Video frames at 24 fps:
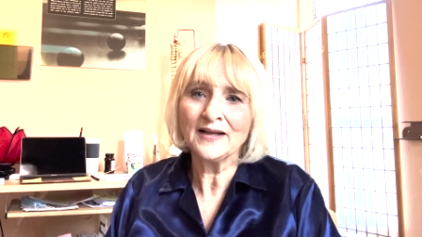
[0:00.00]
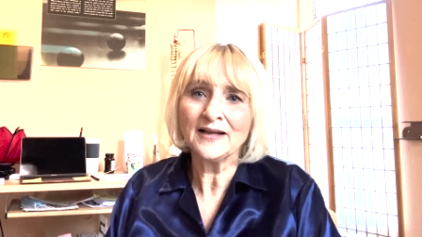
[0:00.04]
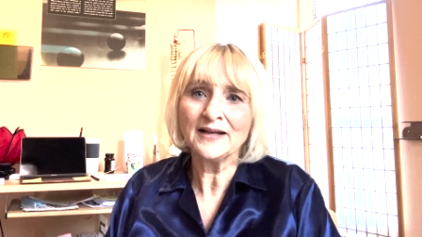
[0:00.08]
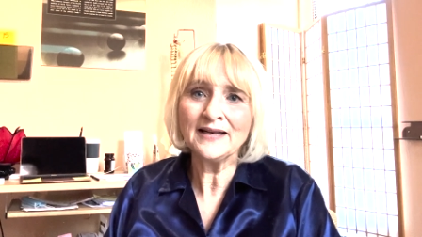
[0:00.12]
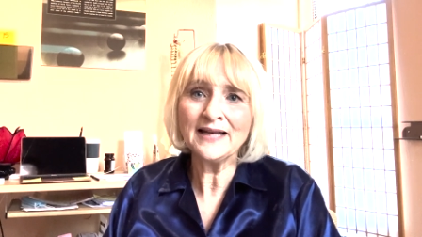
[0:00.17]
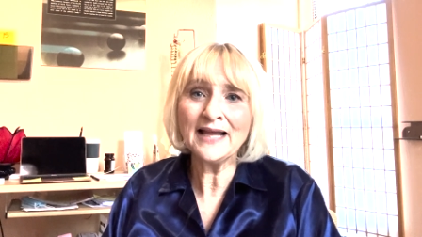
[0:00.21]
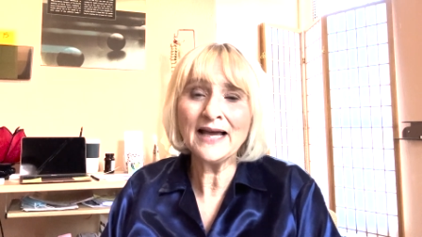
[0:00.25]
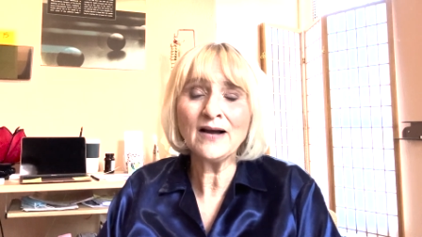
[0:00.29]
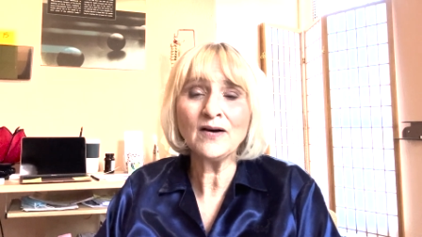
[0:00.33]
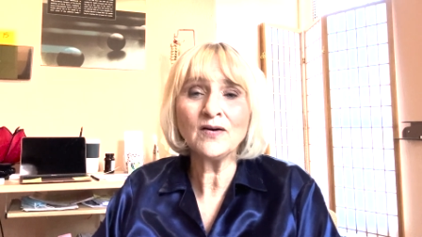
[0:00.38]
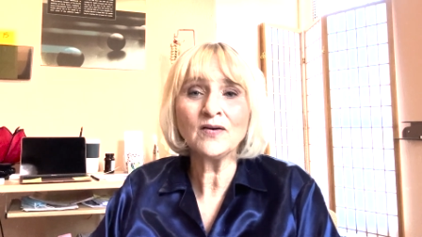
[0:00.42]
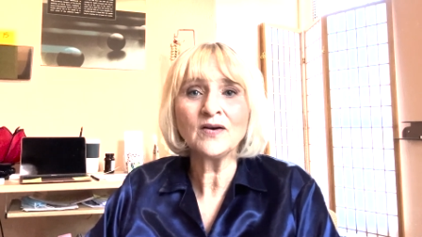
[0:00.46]

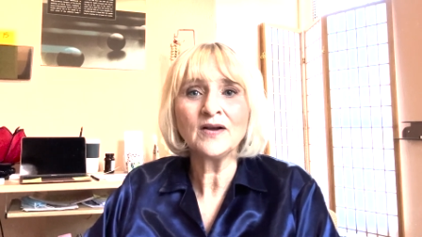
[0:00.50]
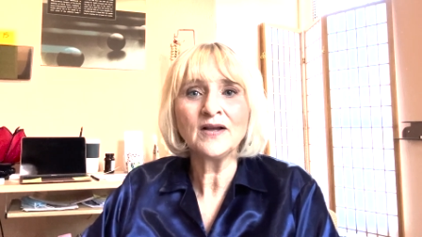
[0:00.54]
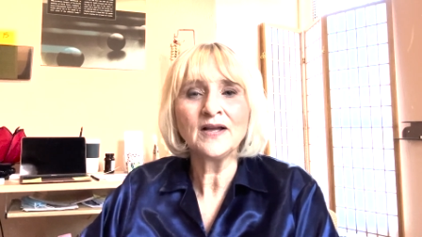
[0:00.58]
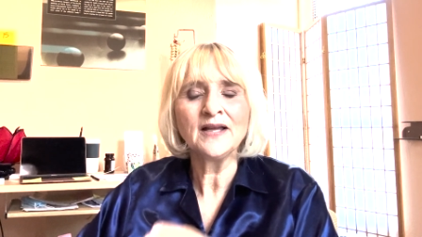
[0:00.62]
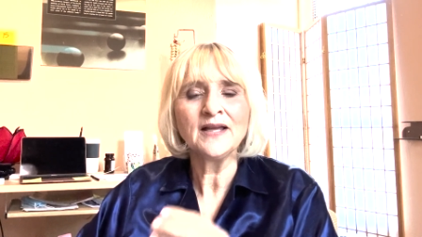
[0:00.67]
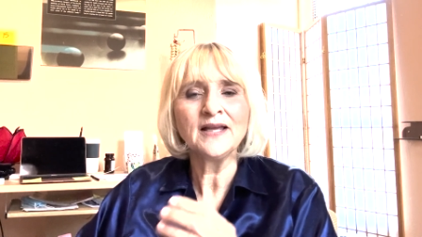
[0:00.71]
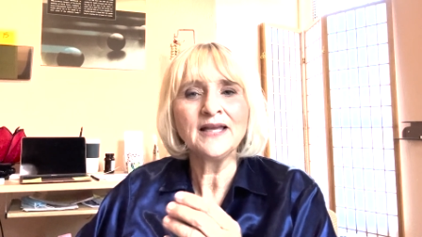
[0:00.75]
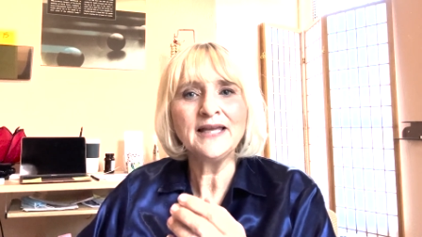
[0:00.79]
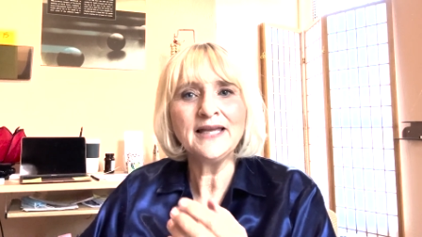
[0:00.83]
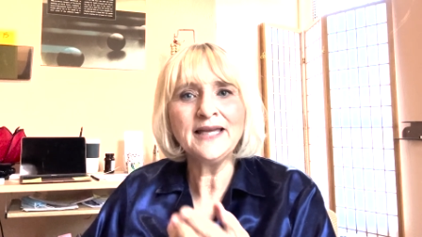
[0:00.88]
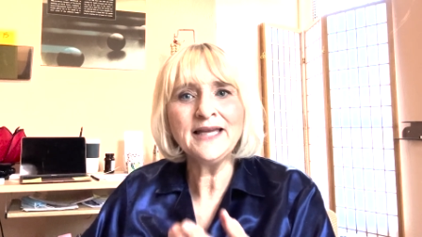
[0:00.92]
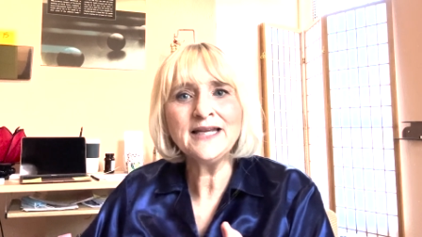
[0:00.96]
Now,
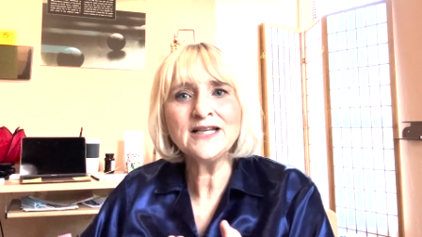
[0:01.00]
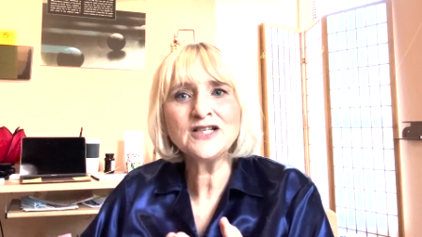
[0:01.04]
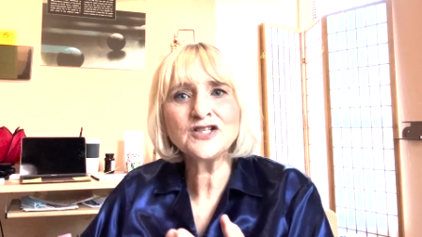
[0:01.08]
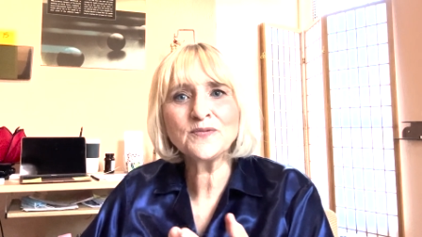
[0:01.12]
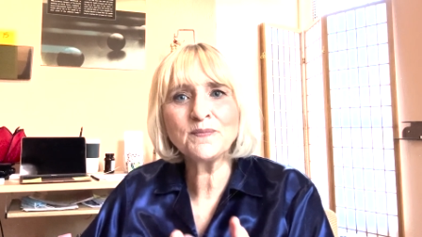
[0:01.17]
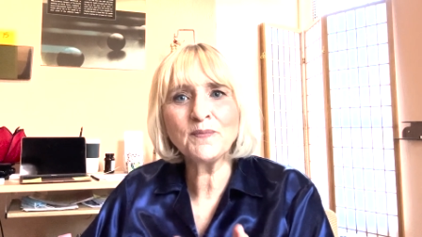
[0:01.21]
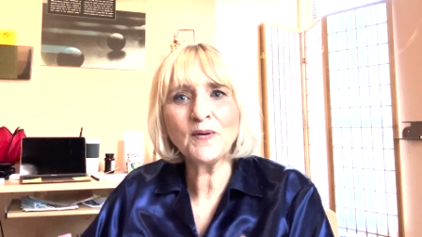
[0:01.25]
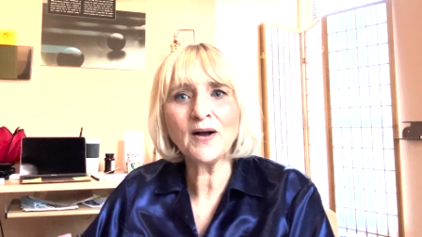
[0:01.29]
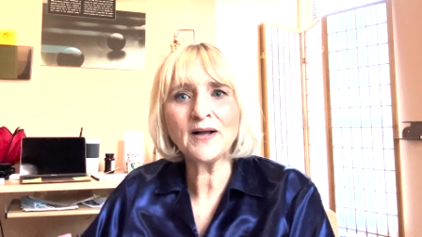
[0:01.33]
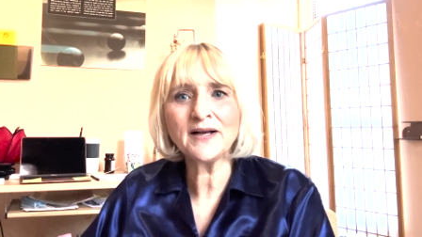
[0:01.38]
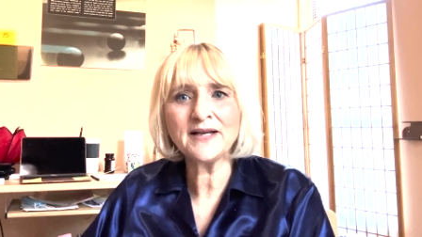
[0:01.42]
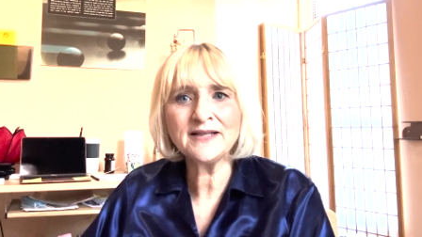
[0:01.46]
each
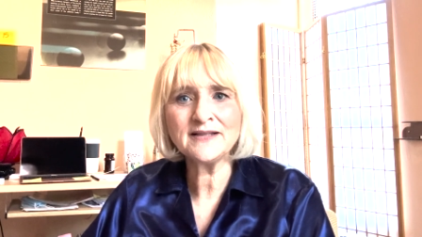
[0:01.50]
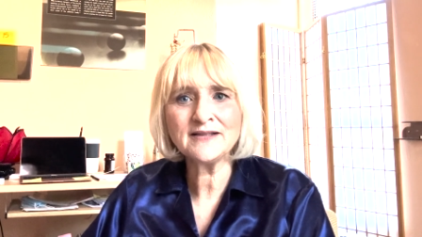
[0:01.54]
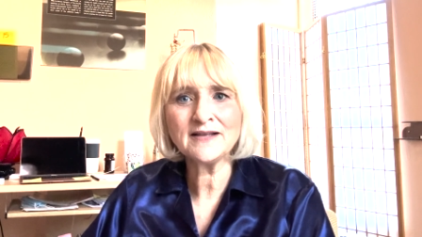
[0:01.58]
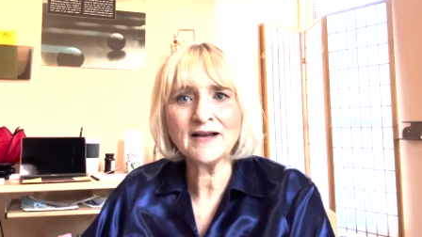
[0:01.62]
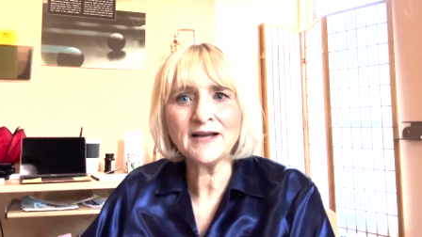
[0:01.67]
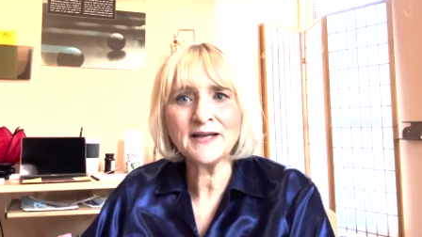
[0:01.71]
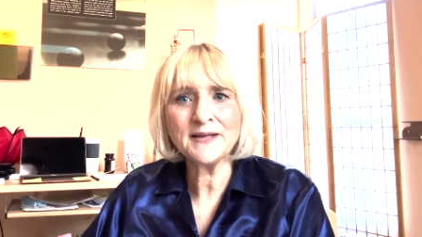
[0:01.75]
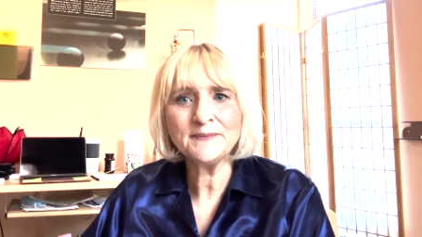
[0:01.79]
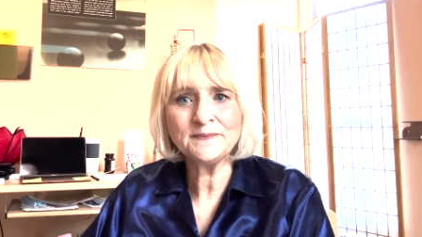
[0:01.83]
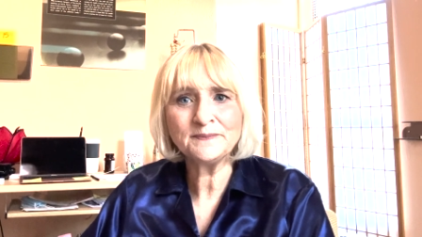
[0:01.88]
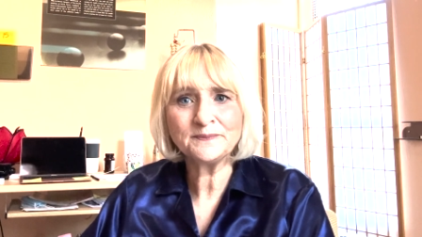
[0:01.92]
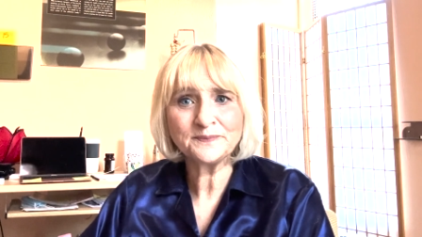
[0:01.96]
body
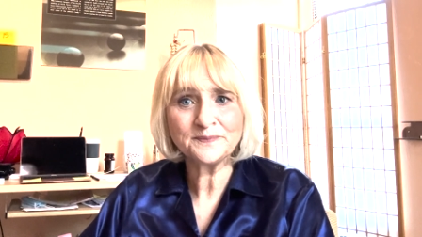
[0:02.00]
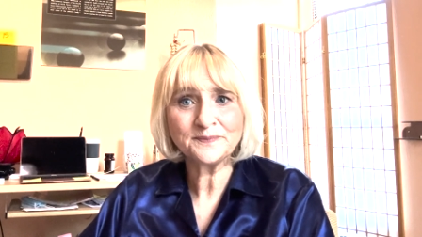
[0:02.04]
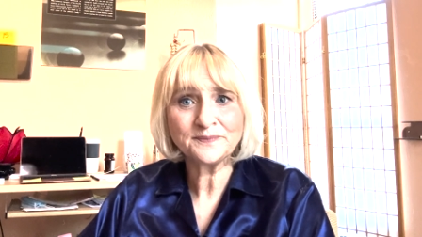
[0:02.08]
type,